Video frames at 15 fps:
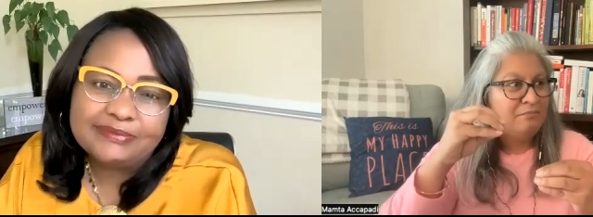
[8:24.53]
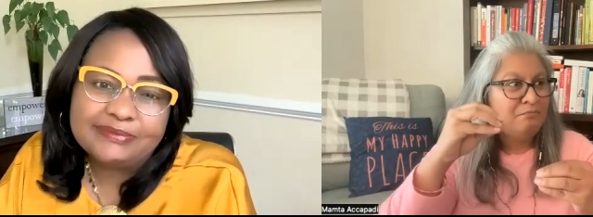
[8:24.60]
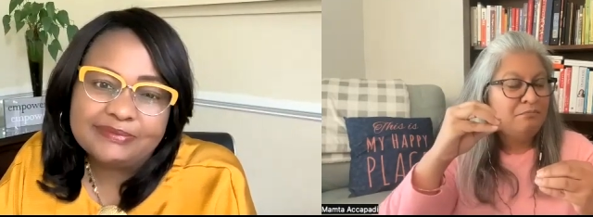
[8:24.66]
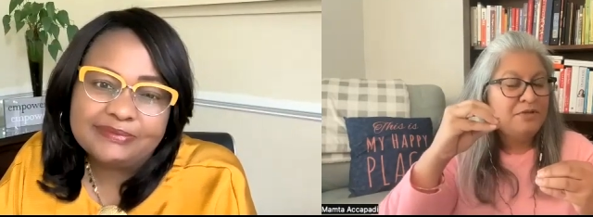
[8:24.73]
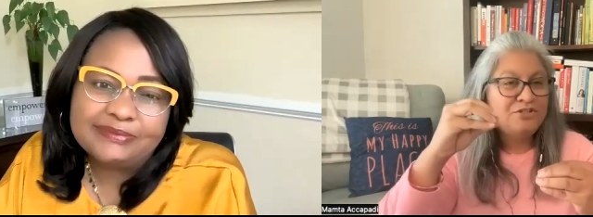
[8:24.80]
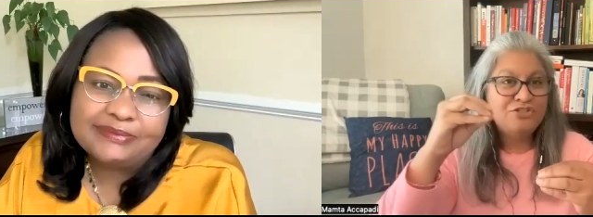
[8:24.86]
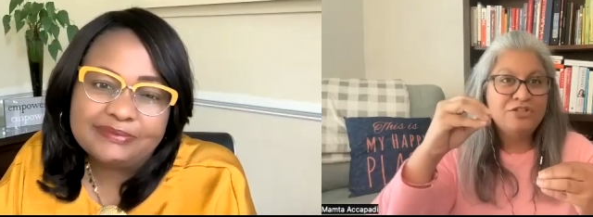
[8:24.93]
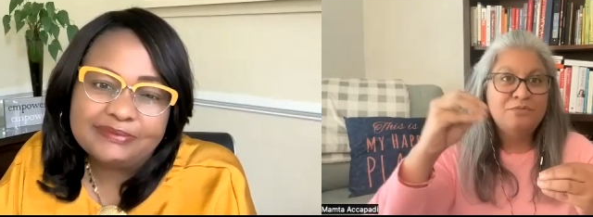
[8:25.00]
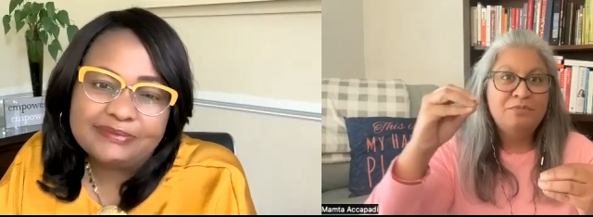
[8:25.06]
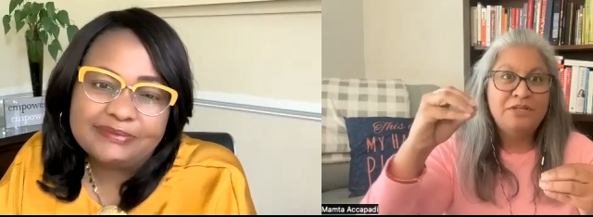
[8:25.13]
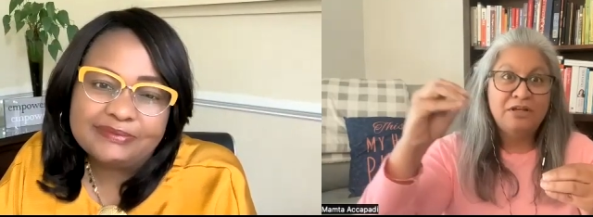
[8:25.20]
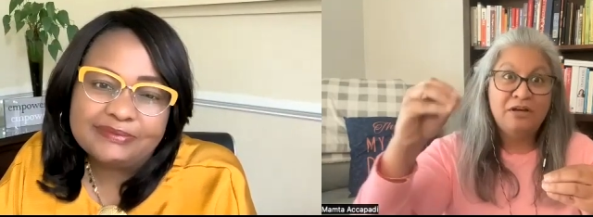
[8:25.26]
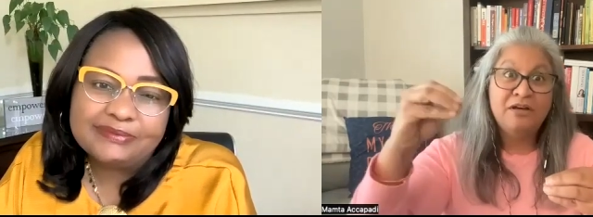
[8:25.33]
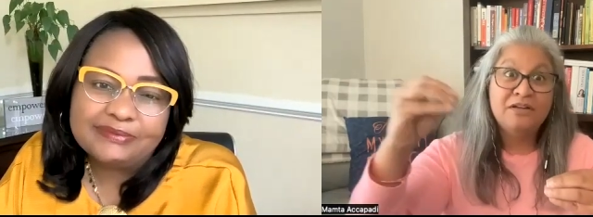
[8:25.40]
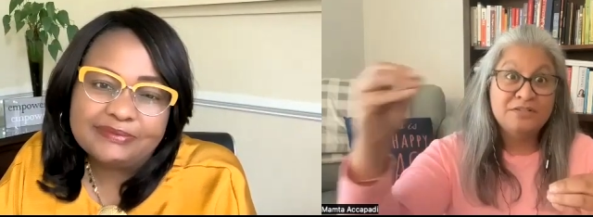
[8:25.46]
Speaker 1: mission
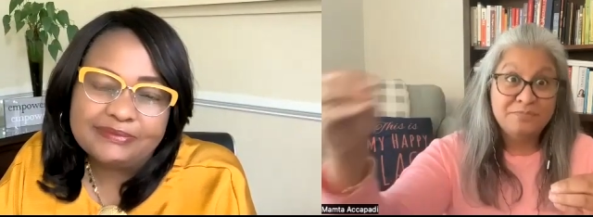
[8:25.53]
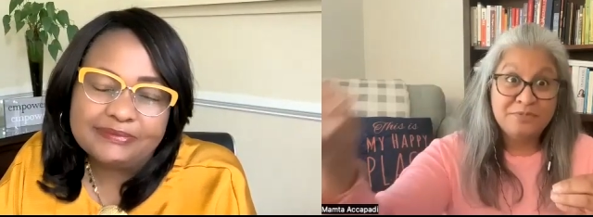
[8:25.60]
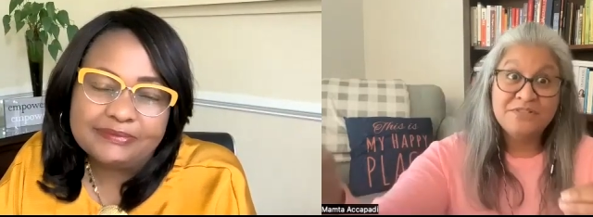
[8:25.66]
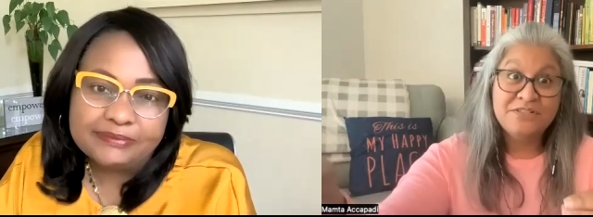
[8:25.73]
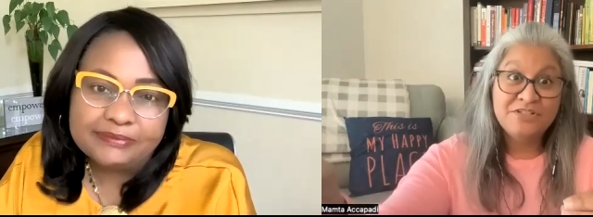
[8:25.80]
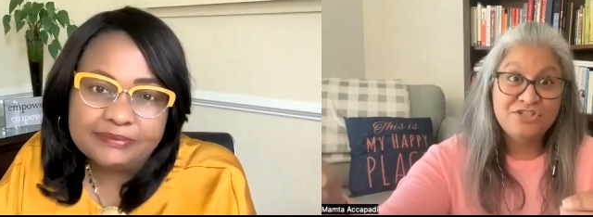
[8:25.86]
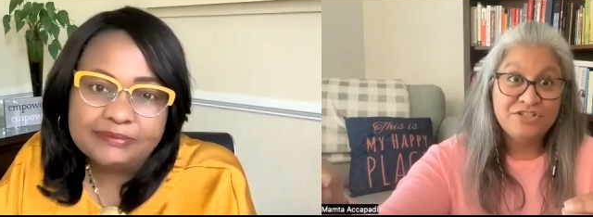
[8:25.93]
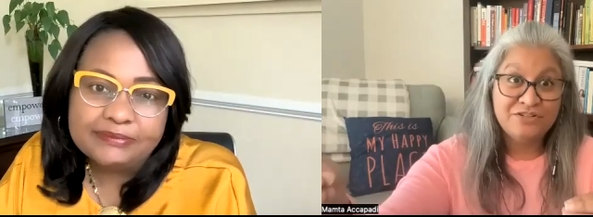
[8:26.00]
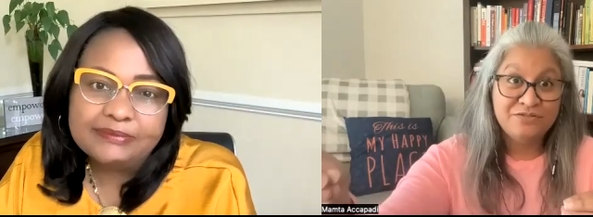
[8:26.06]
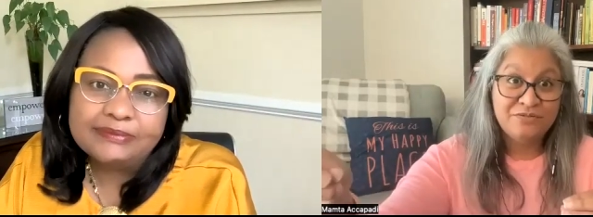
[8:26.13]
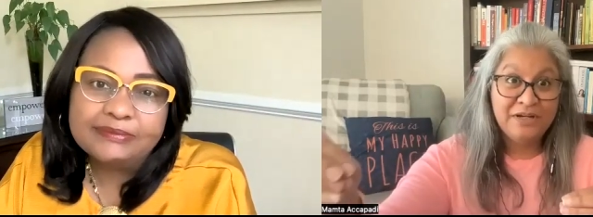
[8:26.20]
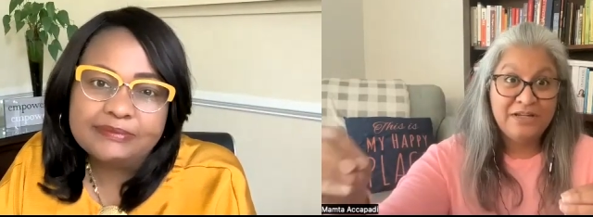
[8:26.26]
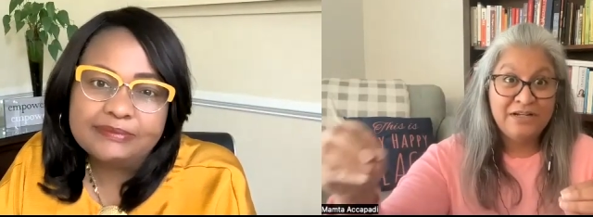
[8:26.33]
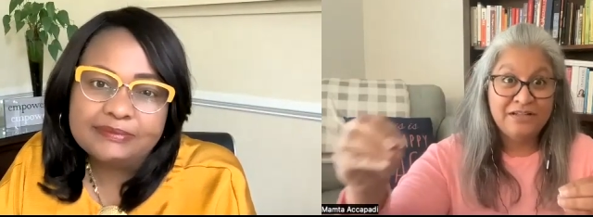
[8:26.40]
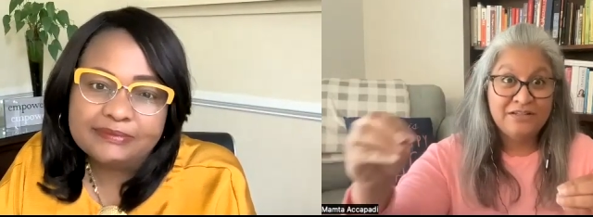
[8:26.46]
beyond position, right?